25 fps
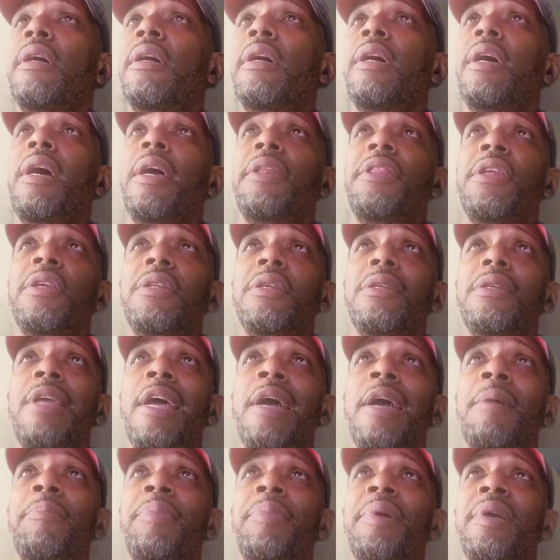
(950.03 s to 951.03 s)
I think the
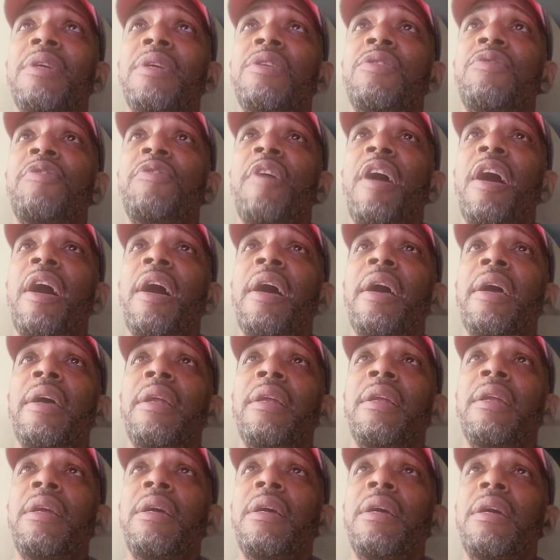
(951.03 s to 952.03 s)
damping is
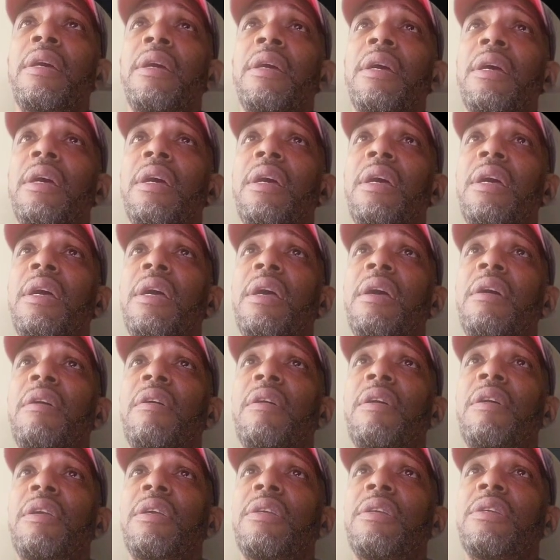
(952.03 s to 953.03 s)
fine.
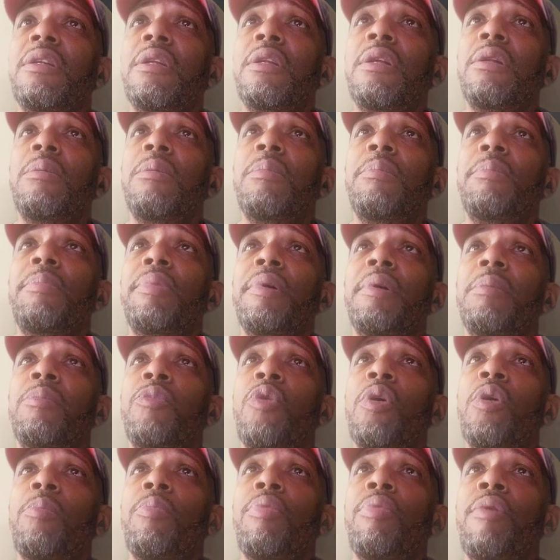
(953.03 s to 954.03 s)
Just a little bit
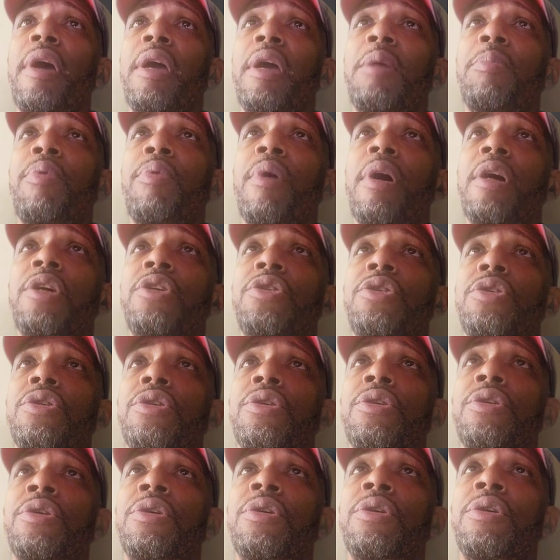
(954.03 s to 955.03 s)
more brake
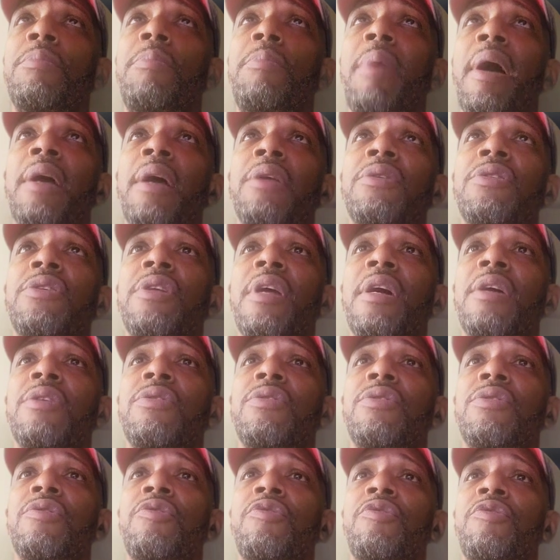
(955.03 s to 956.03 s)
pressure. Bounce it out
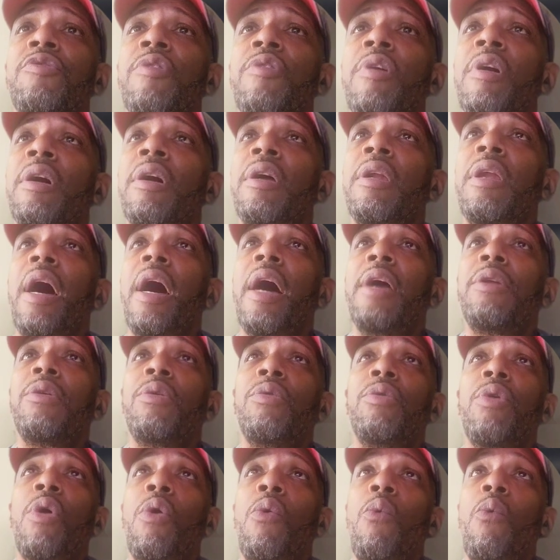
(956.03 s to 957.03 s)
to the front. I don't
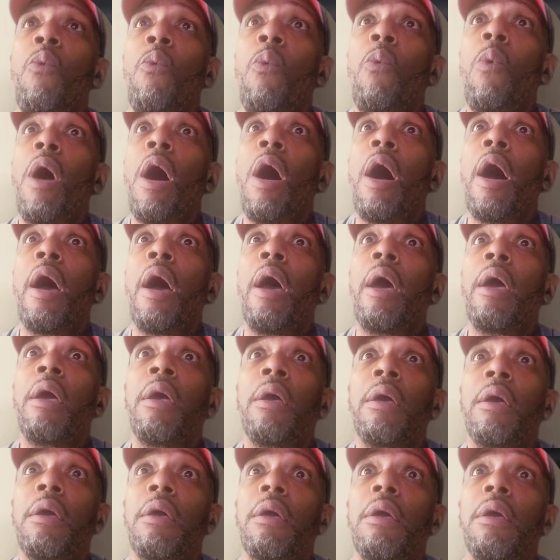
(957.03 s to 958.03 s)
know why
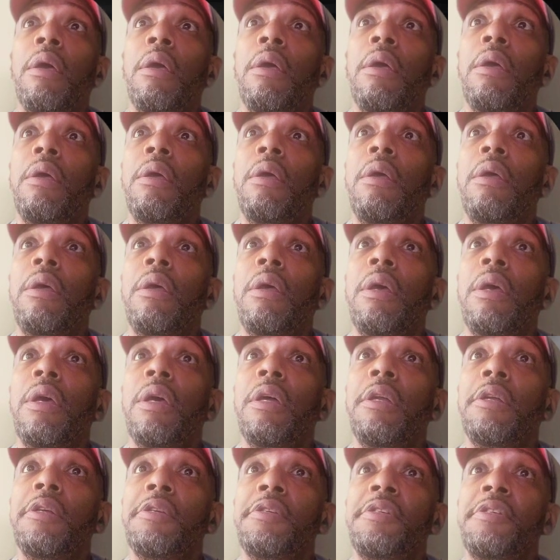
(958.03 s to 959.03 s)

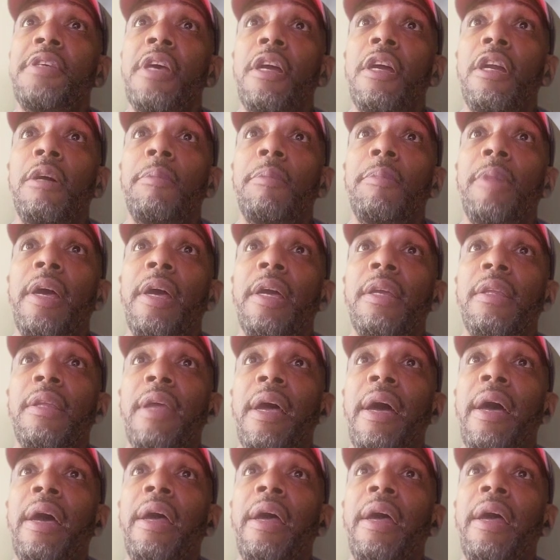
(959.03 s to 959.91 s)
it is set up like that.